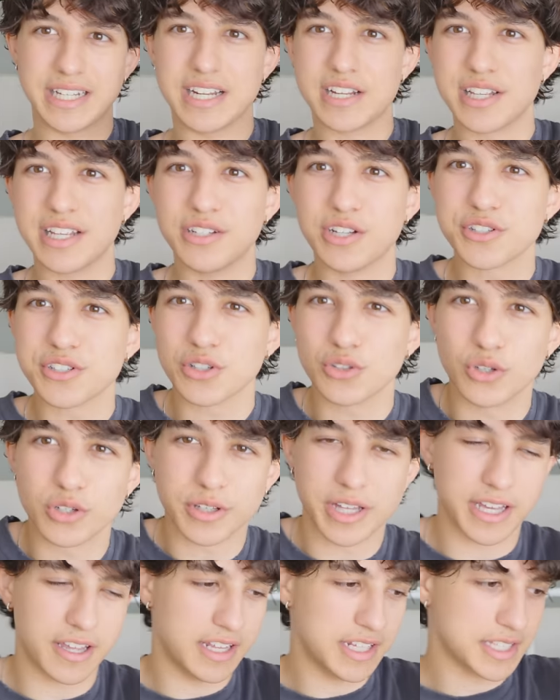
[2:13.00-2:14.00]
It, do it doesn't look
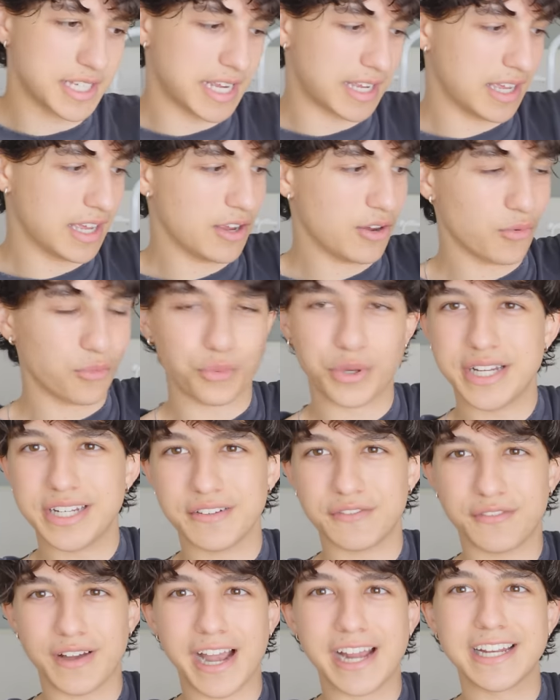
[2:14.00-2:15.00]
like, it's like
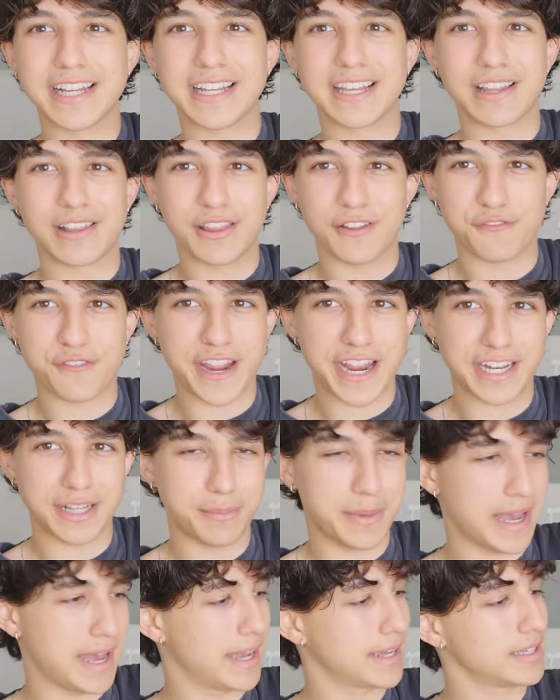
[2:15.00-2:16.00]
redefining the fanny
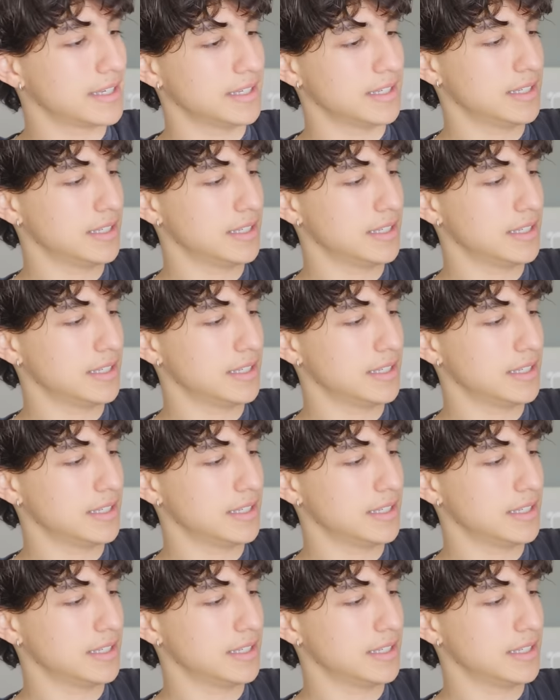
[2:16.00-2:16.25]
pack.